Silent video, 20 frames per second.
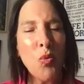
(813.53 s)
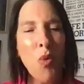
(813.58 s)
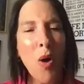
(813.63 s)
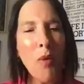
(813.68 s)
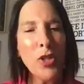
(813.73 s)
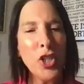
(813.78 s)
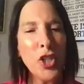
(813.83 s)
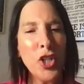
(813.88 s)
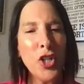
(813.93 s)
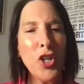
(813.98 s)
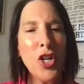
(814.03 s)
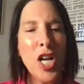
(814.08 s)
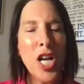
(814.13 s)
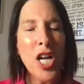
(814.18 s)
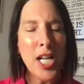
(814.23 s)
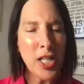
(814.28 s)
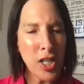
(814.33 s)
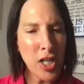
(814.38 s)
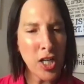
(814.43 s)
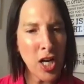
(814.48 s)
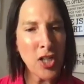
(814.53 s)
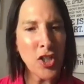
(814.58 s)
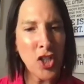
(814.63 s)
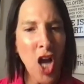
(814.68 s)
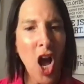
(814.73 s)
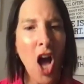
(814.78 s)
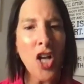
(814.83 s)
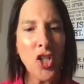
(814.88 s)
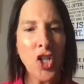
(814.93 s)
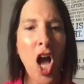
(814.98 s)
what was your
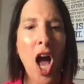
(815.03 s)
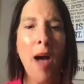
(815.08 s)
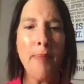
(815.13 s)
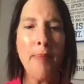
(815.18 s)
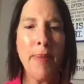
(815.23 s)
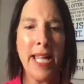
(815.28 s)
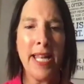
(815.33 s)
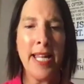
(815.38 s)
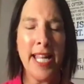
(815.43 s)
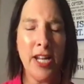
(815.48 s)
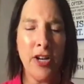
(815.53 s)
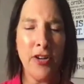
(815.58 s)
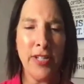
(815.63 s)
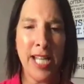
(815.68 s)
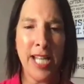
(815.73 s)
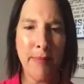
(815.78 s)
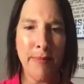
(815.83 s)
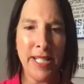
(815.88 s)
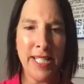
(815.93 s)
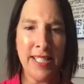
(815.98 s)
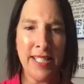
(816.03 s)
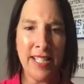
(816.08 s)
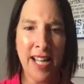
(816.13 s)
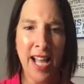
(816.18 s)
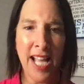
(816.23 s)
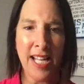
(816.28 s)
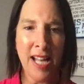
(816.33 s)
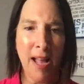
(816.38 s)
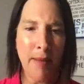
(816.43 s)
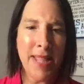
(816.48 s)
job at Entertainment
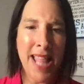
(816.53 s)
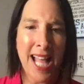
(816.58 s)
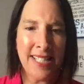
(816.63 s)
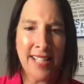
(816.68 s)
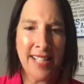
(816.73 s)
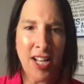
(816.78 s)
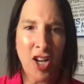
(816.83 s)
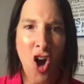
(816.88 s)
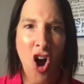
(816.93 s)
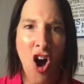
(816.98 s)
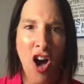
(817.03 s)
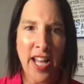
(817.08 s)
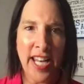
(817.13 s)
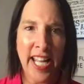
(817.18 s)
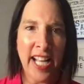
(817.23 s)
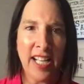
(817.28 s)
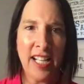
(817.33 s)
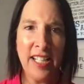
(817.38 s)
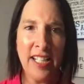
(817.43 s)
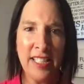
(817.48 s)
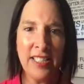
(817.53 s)
Tonight? I mean, that's iconic.